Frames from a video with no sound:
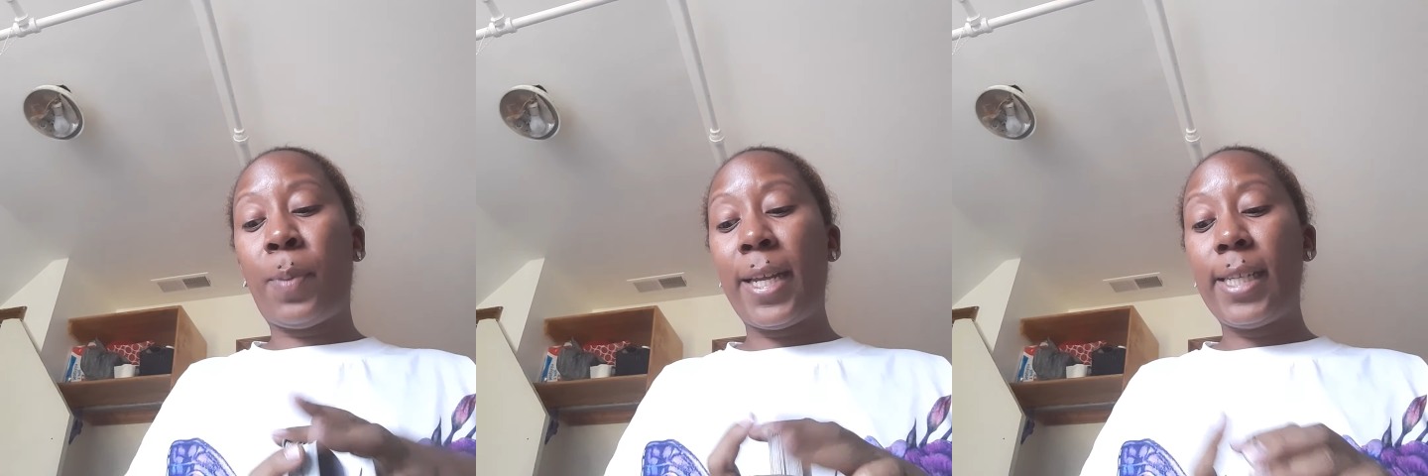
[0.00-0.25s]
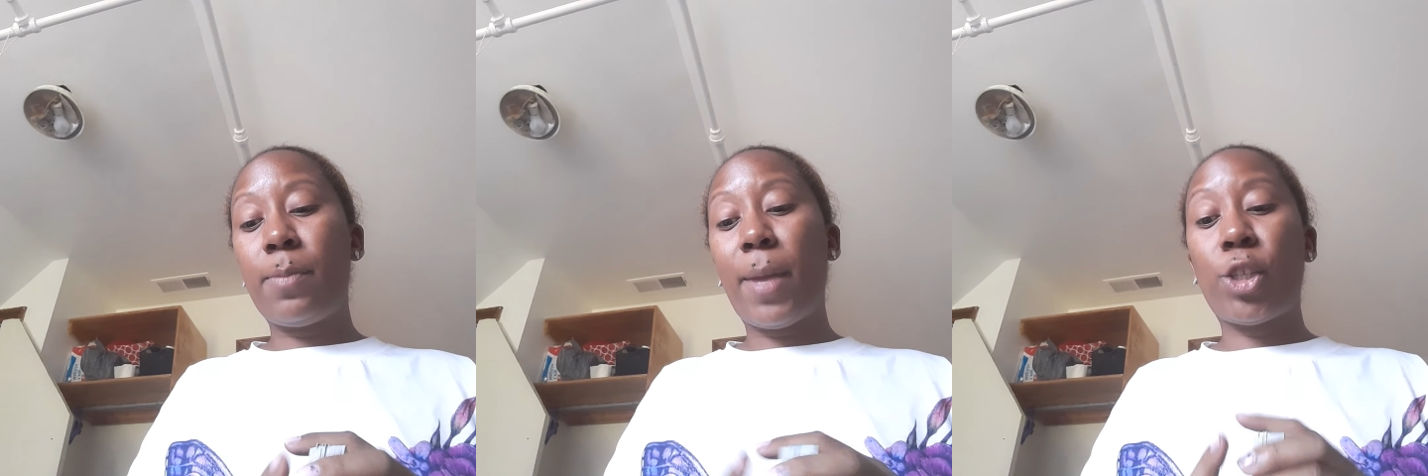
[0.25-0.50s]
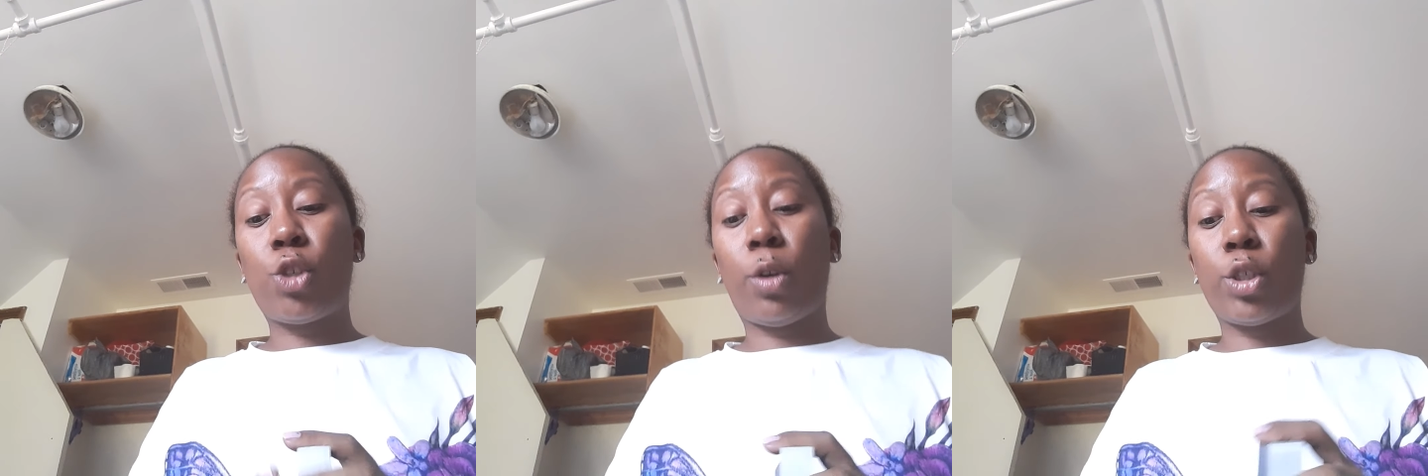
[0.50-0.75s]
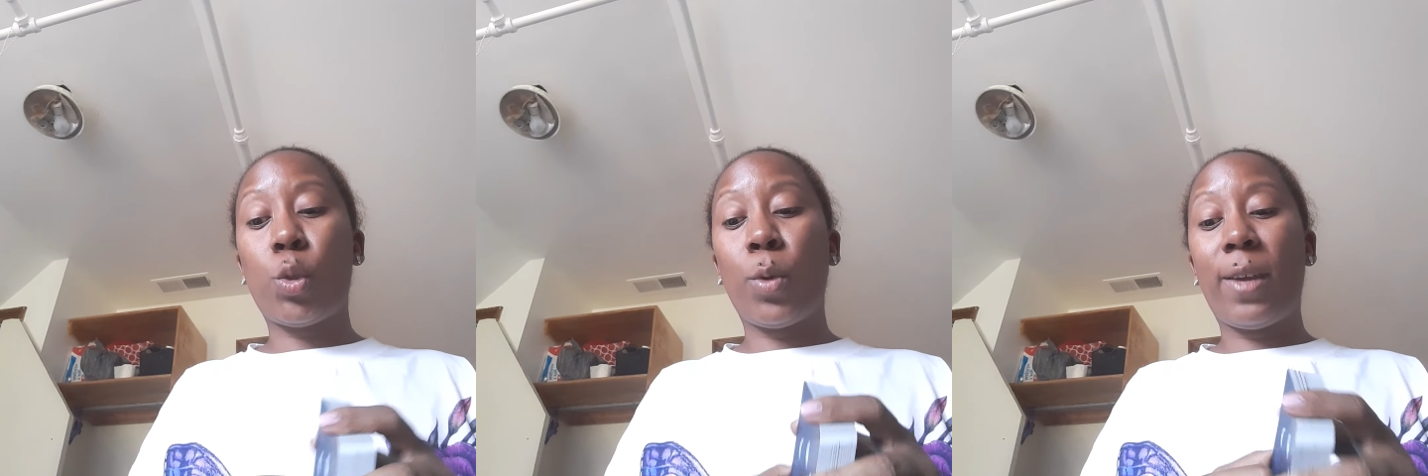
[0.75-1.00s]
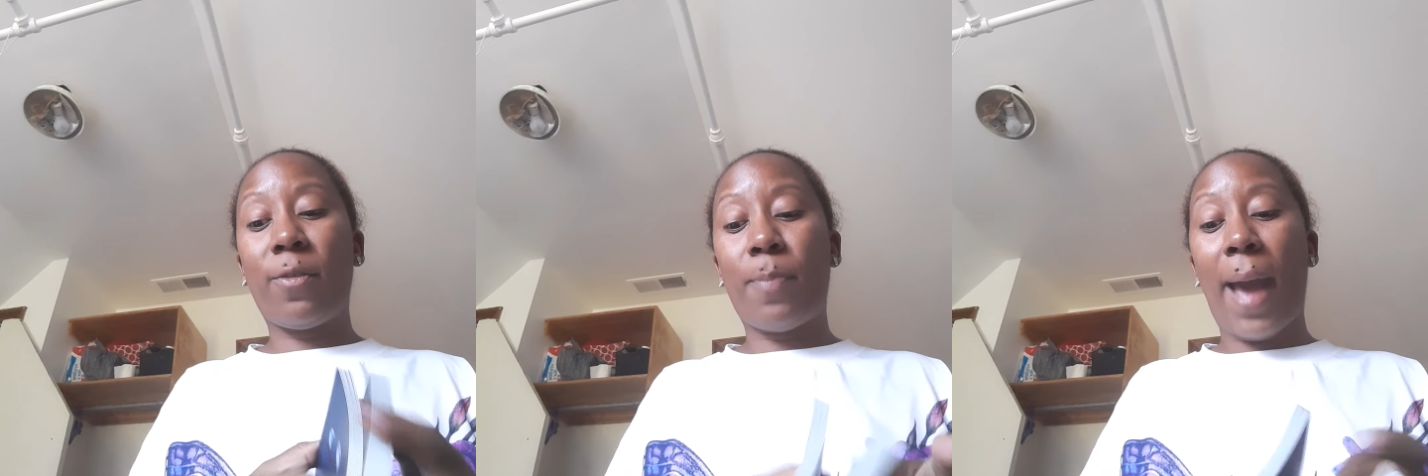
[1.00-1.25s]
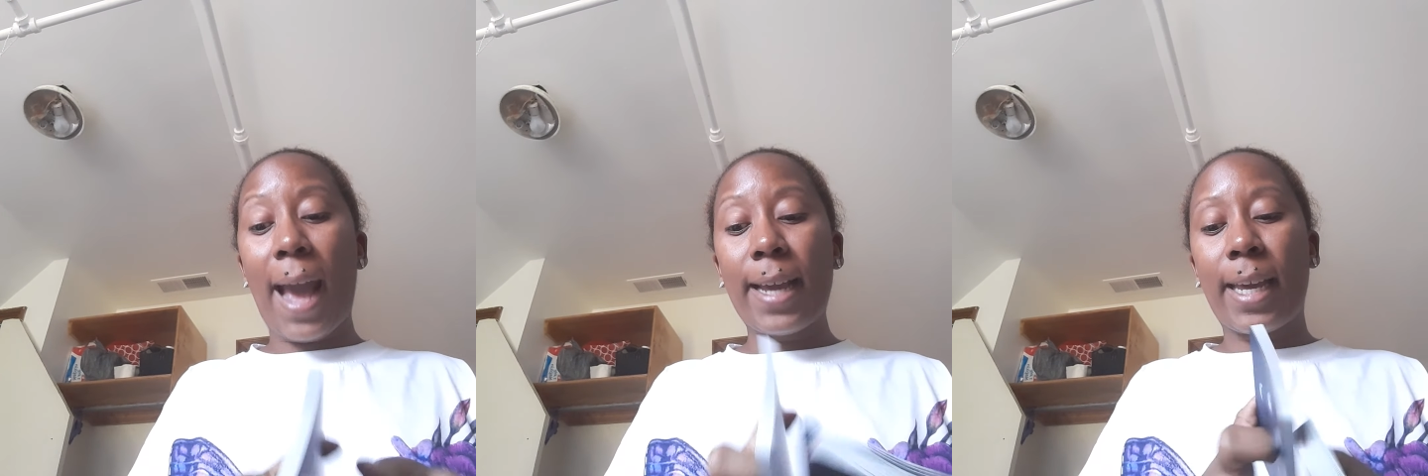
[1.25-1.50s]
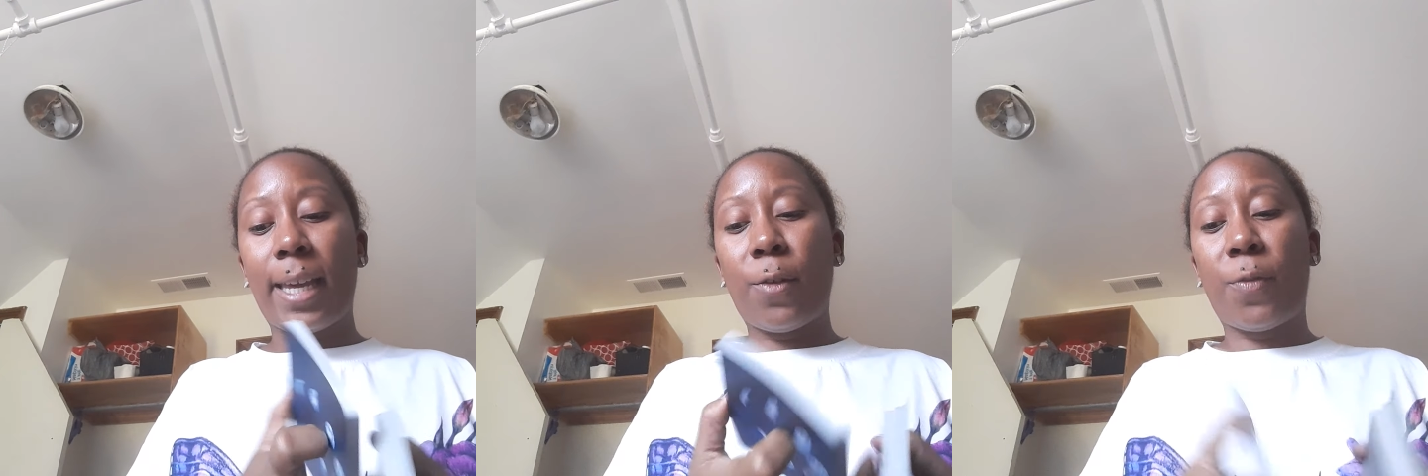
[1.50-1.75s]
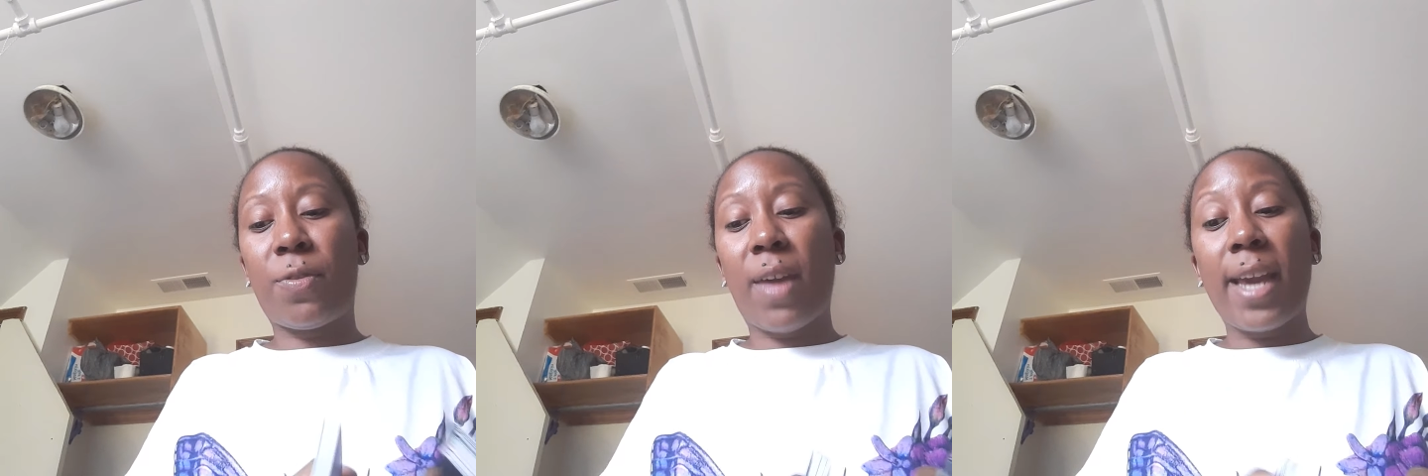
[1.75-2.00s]
please make sure to give back,
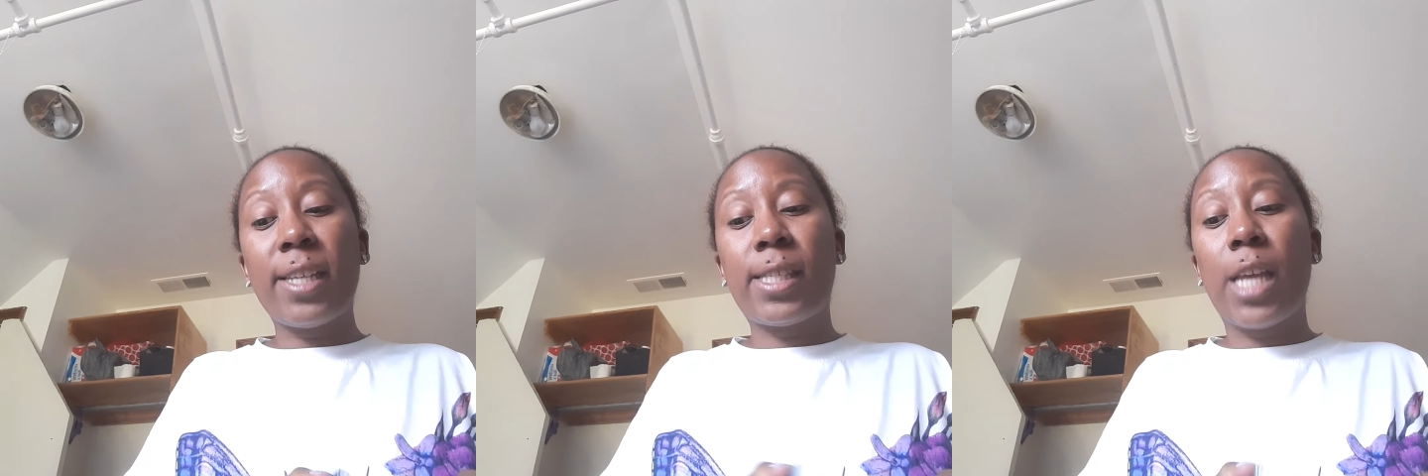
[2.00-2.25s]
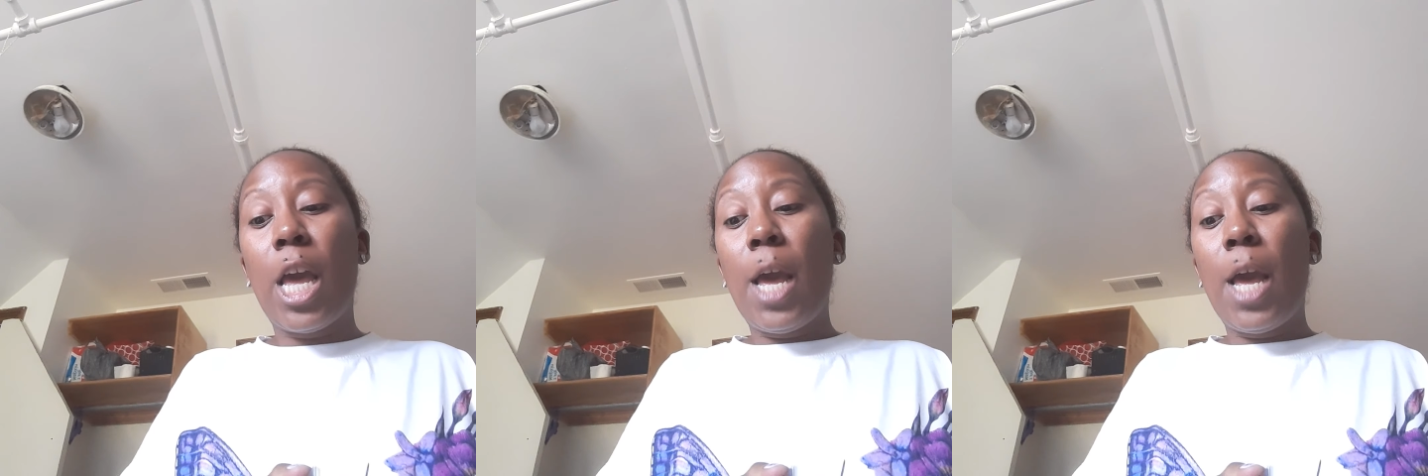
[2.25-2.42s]
give thanks,